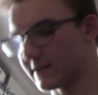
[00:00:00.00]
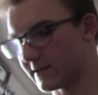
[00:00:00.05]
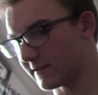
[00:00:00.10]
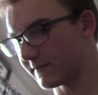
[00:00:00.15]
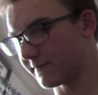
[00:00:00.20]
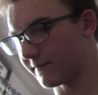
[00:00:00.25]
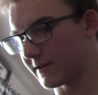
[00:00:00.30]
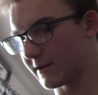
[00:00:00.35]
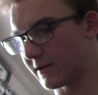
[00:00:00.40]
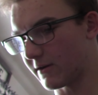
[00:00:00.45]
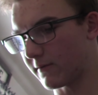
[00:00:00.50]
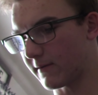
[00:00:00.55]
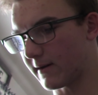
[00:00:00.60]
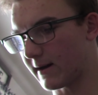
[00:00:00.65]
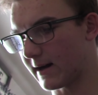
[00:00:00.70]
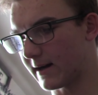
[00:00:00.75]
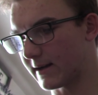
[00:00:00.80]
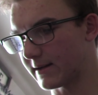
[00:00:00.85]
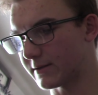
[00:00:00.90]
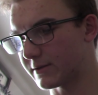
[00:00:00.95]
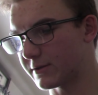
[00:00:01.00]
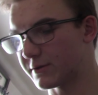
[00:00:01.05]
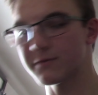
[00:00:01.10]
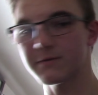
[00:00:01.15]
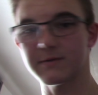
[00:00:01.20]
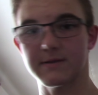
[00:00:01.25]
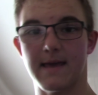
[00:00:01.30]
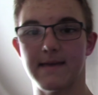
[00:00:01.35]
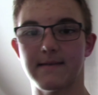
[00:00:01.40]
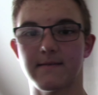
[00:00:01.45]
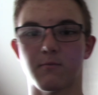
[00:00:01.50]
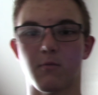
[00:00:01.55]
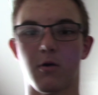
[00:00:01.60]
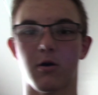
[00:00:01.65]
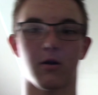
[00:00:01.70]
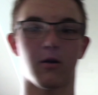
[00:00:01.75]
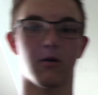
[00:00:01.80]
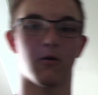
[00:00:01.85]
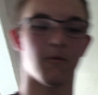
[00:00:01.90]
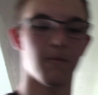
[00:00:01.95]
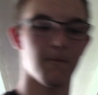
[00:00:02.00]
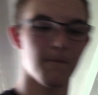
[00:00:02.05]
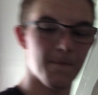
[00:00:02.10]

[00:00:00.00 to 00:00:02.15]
this video on Tuesday, tomorrow.